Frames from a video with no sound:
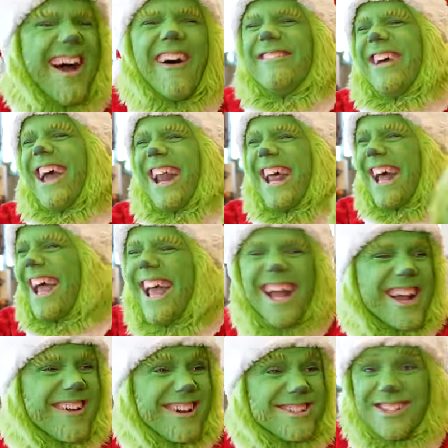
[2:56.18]
oh man, the
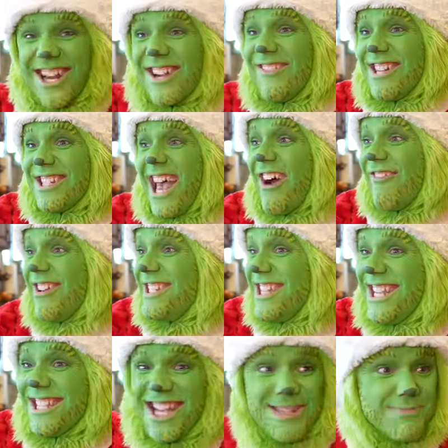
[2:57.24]
Grinch is gonna be so mad when he
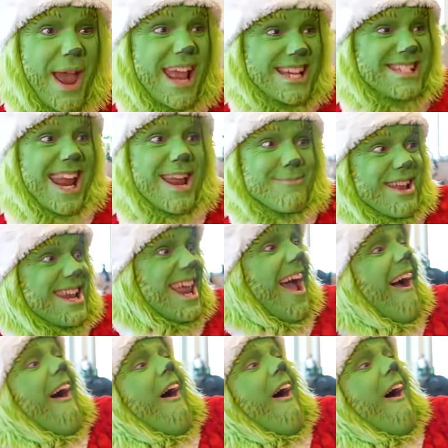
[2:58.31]
sees this bank statement.